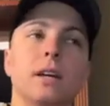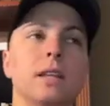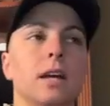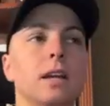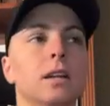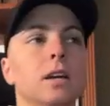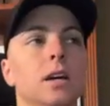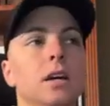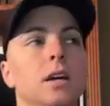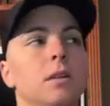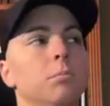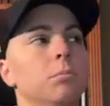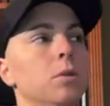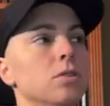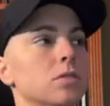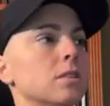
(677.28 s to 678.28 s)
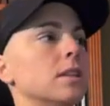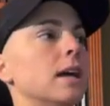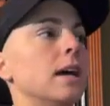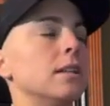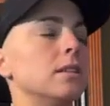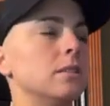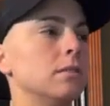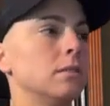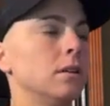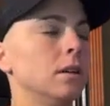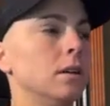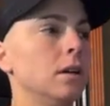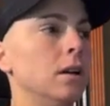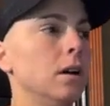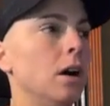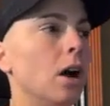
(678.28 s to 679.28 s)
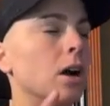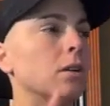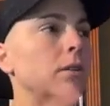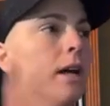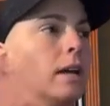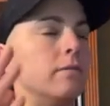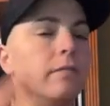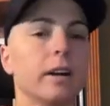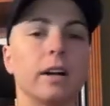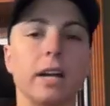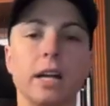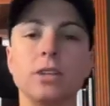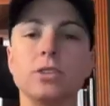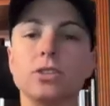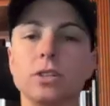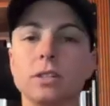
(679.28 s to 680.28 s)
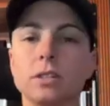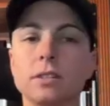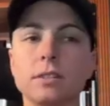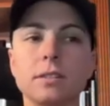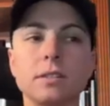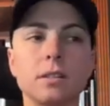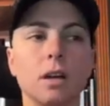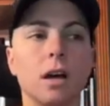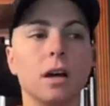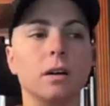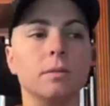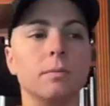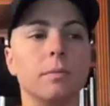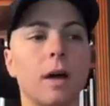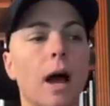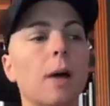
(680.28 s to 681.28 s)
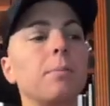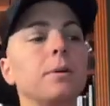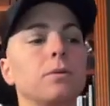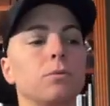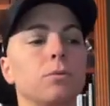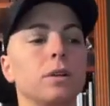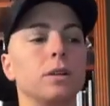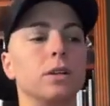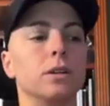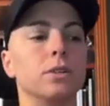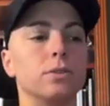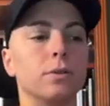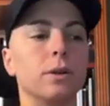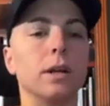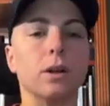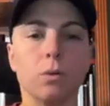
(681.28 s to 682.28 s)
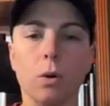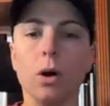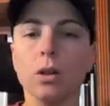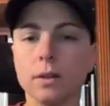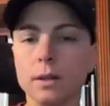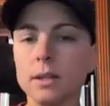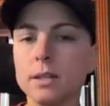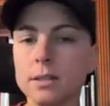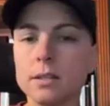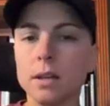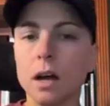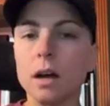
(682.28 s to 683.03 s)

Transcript: and that most of that heart rate variations happen when you're doing quality